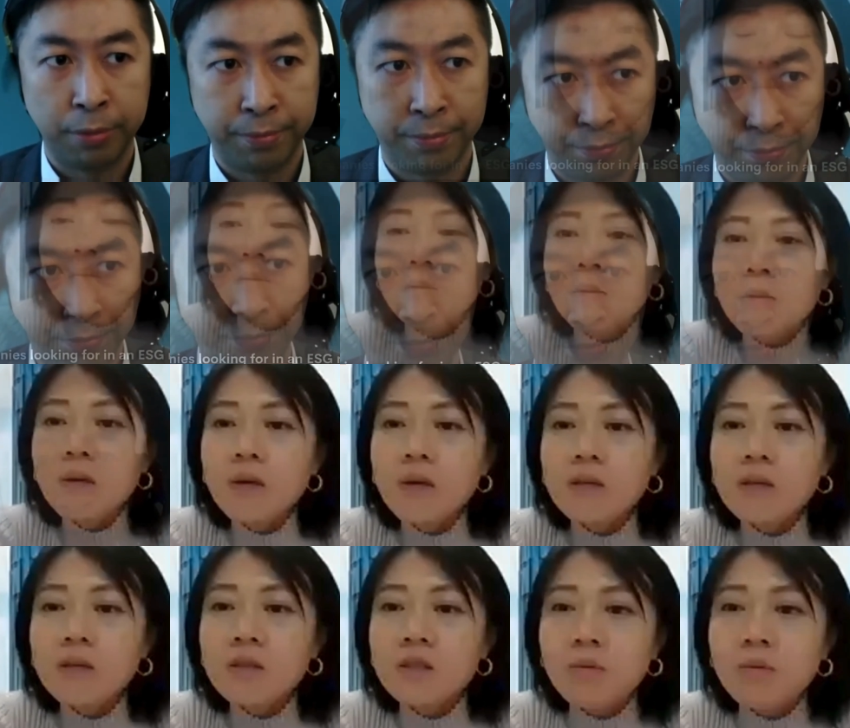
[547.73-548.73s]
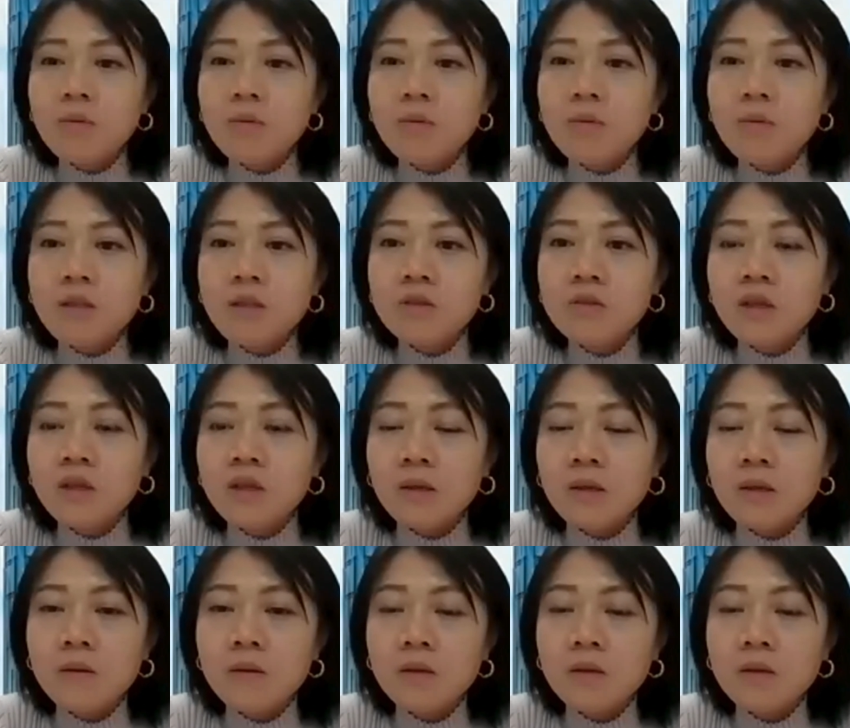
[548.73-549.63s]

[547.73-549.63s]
So maybe I separate it into like